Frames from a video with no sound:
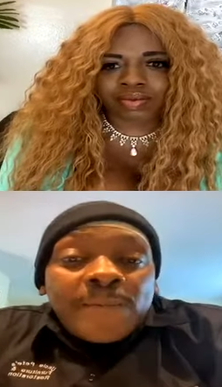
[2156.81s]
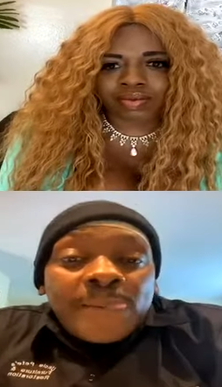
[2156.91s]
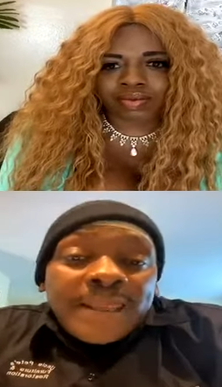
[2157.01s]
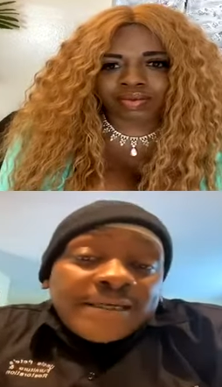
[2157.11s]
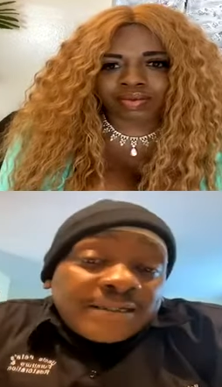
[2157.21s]

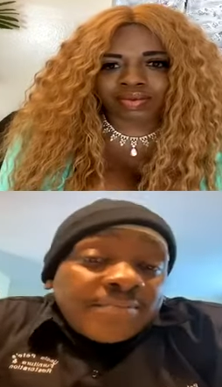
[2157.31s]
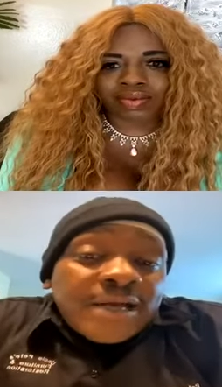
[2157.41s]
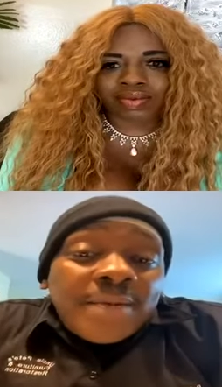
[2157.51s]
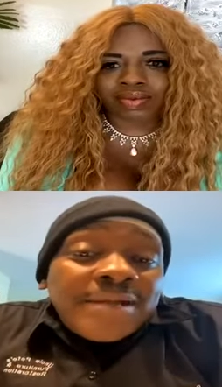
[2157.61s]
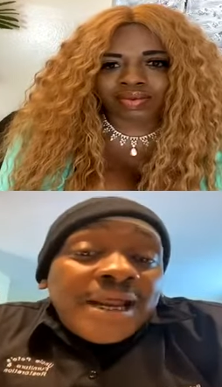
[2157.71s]
Speaker 1: Sometimes they
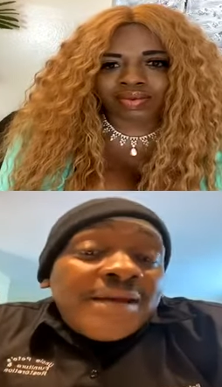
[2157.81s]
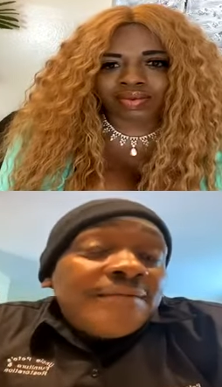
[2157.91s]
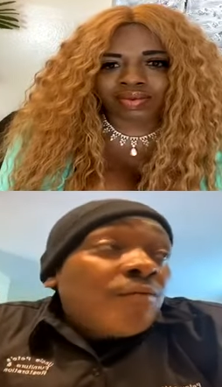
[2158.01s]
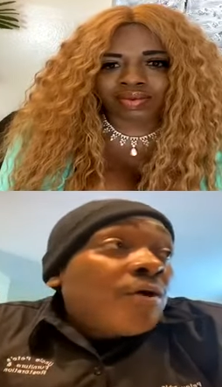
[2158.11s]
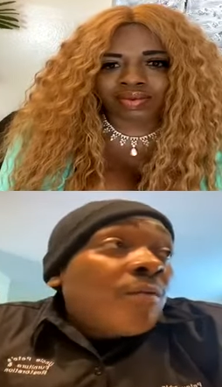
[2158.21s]
ain't even a
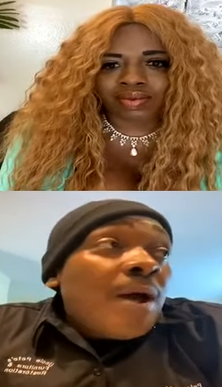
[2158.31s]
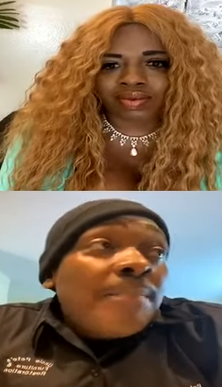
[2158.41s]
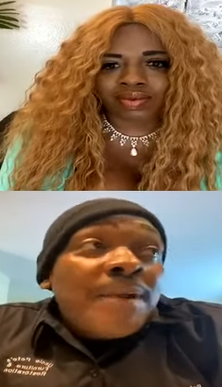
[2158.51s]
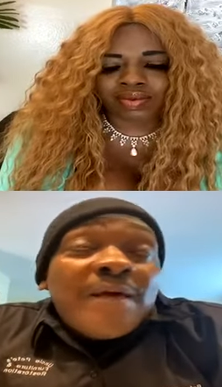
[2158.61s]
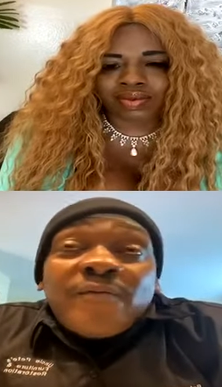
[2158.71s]
worldwide
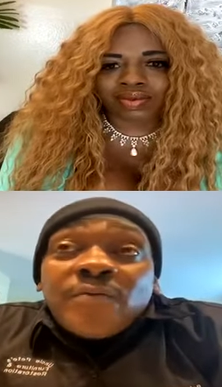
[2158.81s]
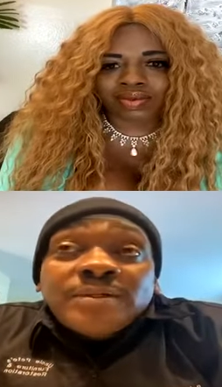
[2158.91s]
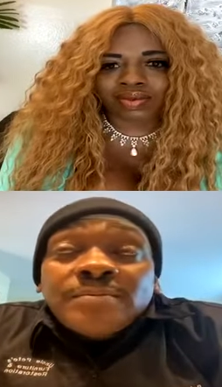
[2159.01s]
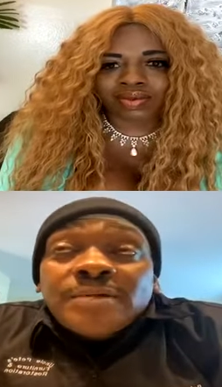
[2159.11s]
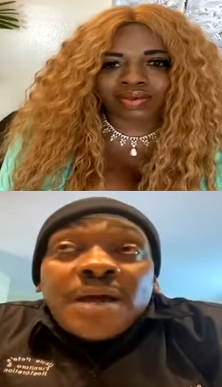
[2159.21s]
platform. Sometimes
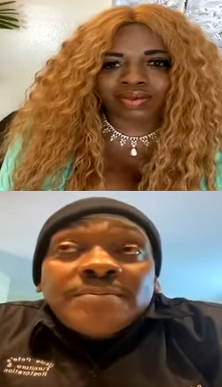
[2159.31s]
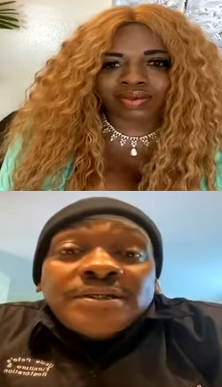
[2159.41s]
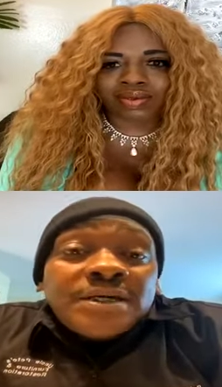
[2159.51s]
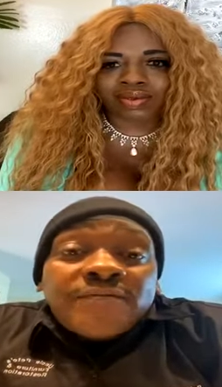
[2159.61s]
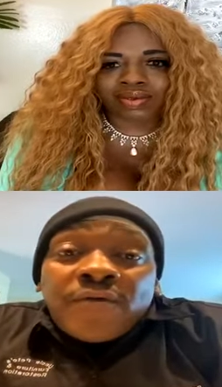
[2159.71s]
it's just for